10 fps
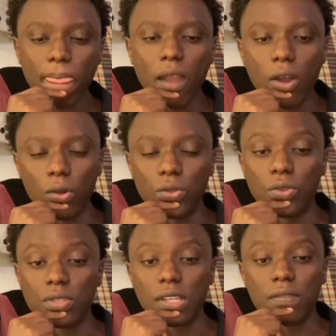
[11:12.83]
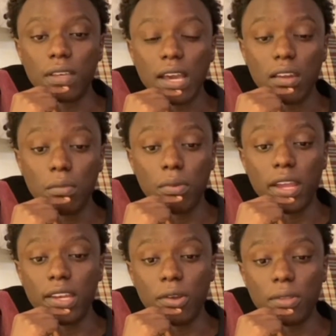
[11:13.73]
hold yourself accountable
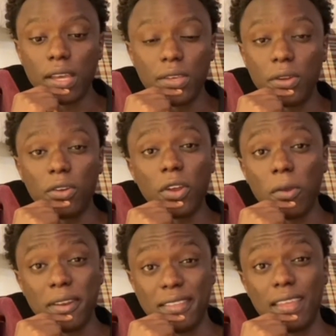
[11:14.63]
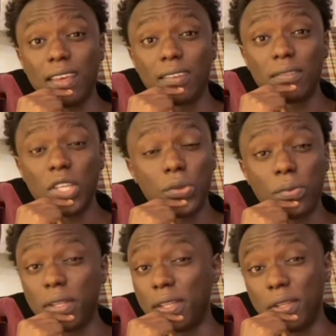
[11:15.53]
and know that you don't know anything. You
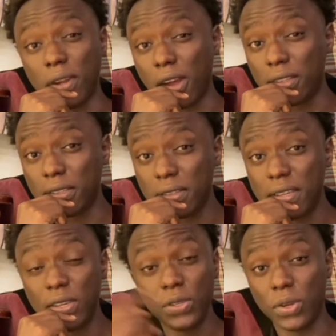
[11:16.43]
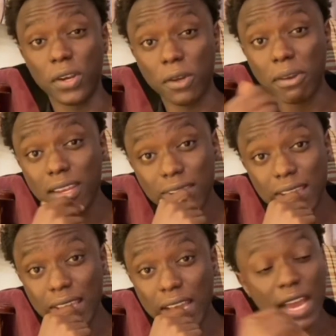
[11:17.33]
really do not. You don't know
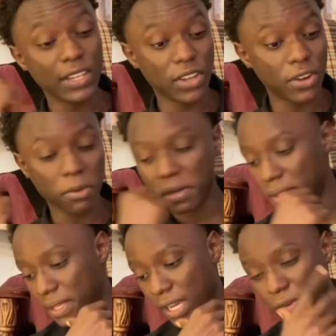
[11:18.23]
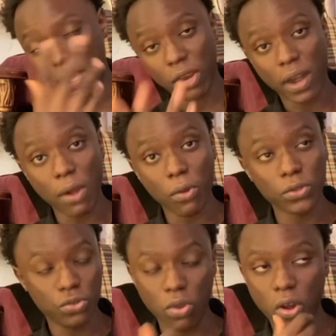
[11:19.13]
anything. I don't know anything. I don't care how
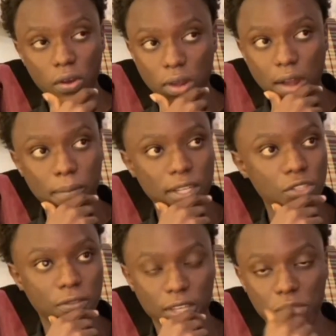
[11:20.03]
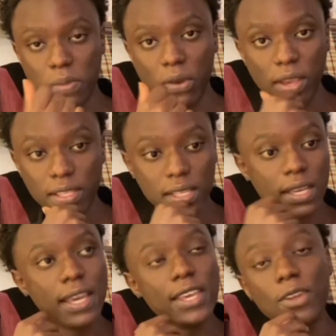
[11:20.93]
old you are or how much you've experienced.
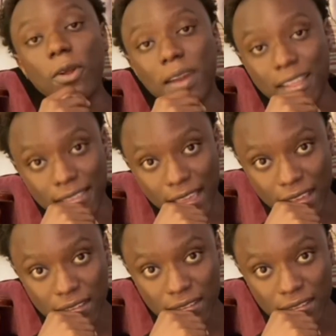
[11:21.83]
You know nothing.